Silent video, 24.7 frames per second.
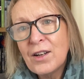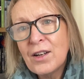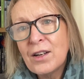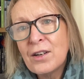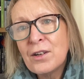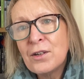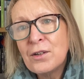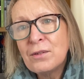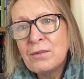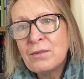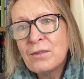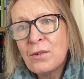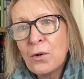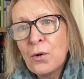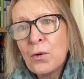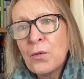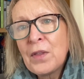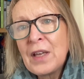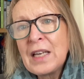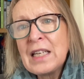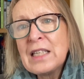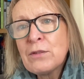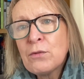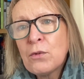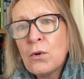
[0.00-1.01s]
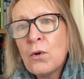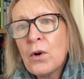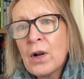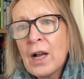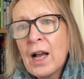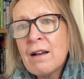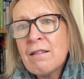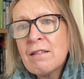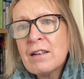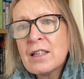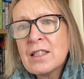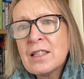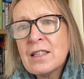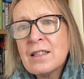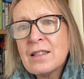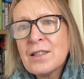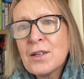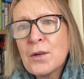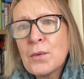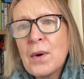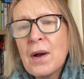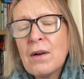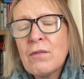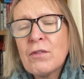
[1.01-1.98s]
who all these four characters
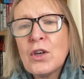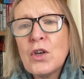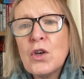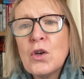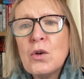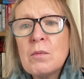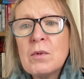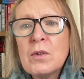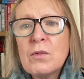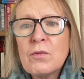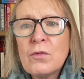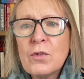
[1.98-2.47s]
who have human